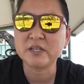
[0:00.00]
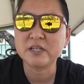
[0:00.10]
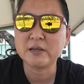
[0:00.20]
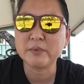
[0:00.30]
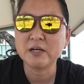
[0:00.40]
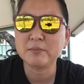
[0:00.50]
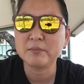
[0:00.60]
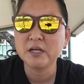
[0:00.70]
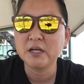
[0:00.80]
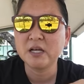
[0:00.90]
came up,
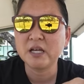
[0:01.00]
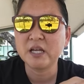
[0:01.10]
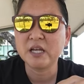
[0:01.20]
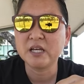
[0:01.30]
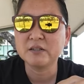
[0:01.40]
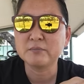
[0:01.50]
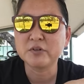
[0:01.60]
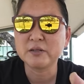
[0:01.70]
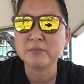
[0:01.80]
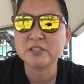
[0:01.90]
and
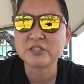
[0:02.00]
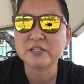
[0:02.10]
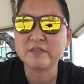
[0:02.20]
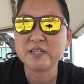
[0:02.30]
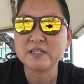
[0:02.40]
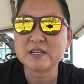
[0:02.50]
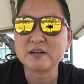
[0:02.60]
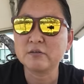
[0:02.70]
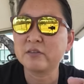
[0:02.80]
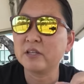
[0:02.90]
pretty much if he's
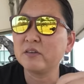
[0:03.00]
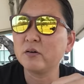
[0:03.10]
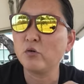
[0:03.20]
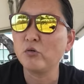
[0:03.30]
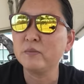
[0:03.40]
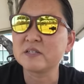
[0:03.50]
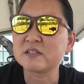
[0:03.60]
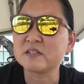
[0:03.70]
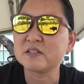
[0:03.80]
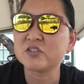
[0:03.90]
out, then the whole
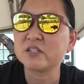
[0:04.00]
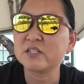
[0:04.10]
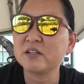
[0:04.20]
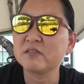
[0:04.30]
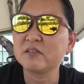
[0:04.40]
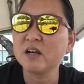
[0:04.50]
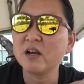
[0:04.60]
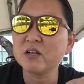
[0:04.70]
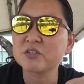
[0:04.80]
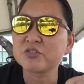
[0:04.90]
business is shut down.
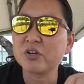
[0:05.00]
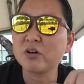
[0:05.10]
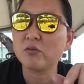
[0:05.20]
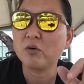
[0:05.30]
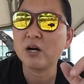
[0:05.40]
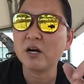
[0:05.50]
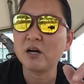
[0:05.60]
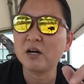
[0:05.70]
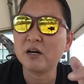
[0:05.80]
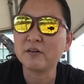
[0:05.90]
So
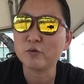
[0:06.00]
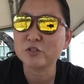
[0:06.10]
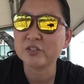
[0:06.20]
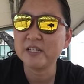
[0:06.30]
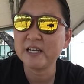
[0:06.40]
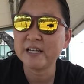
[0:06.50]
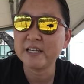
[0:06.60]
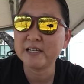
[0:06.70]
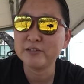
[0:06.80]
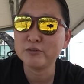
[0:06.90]
unfortunately, I
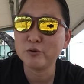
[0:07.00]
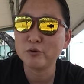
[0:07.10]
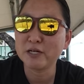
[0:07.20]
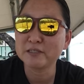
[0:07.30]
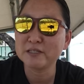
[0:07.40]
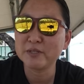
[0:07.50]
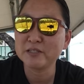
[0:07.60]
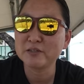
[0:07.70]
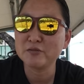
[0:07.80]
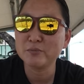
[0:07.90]
can't do Okata
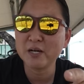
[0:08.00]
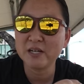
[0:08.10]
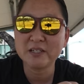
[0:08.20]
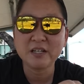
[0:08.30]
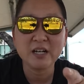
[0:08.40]
Bento, but